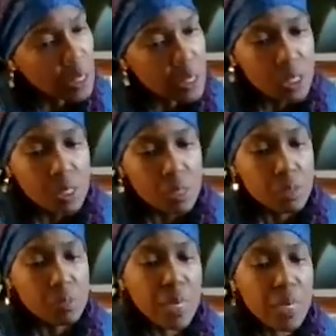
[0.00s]
as
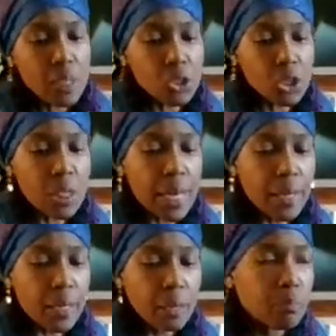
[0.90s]
many as you
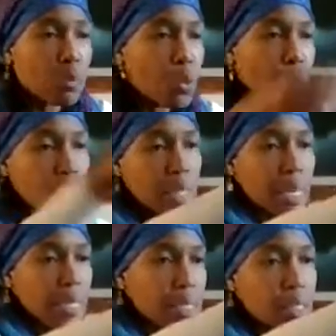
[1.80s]
like, more or
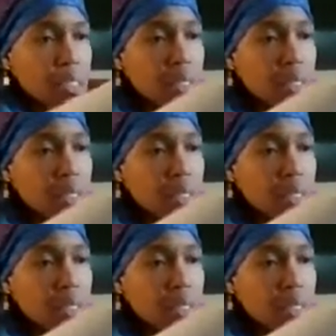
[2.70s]
less,